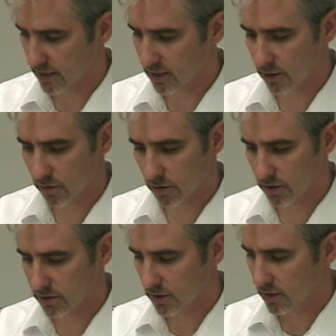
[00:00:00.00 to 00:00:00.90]
In other
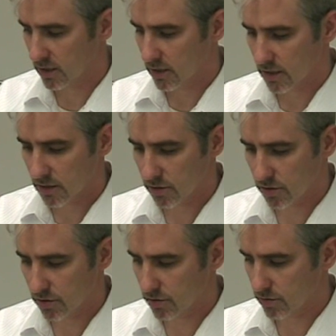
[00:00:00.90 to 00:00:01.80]
words,
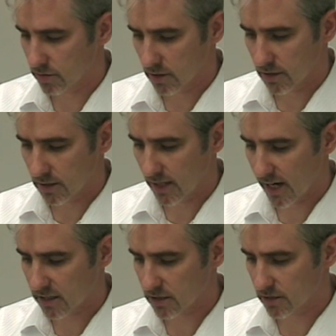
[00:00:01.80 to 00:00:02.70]
do the
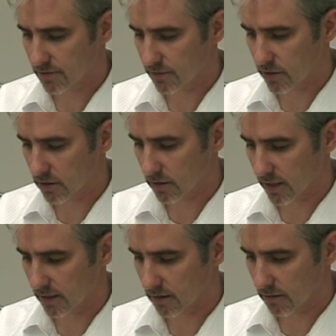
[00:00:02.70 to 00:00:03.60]
actions feel
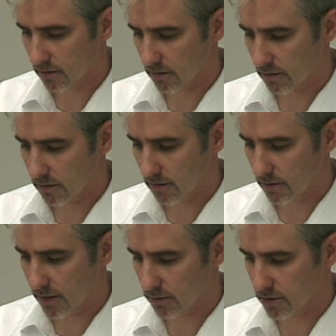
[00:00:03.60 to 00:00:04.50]
like
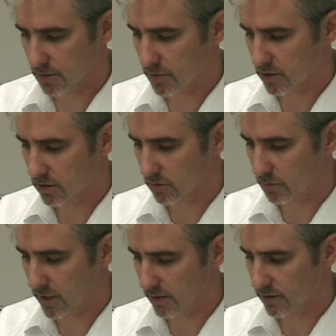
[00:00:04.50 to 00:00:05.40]
they would just be too
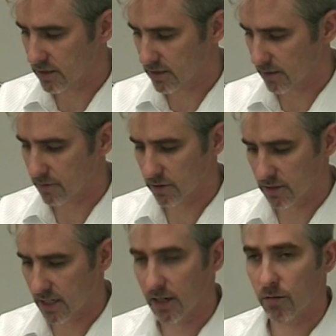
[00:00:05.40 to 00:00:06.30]
big of a step for you
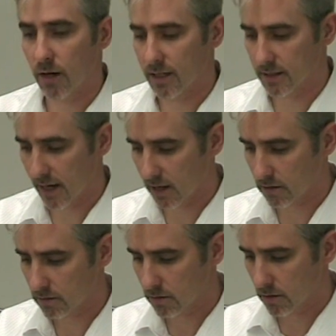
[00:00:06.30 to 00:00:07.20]
to take right
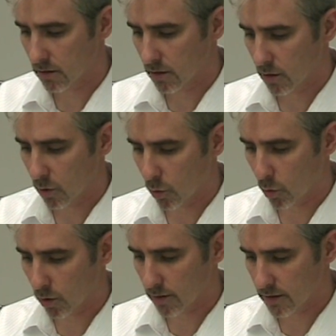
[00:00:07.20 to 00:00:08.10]
now?
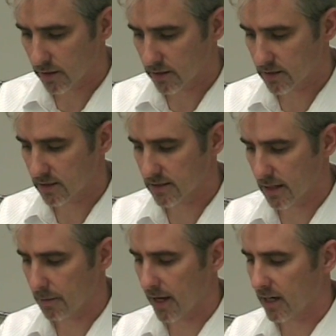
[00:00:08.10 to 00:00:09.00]
Or is the
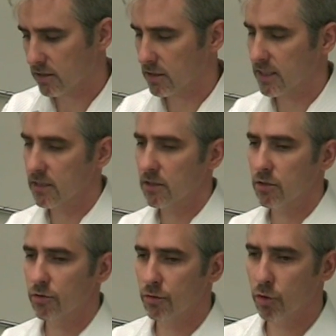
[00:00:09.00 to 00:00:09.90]
step actually
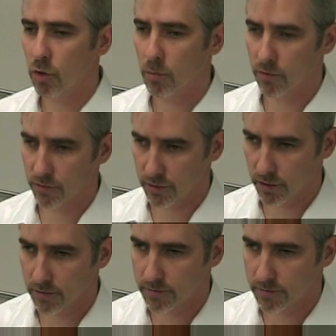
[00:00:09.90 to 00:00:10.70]
doable for you?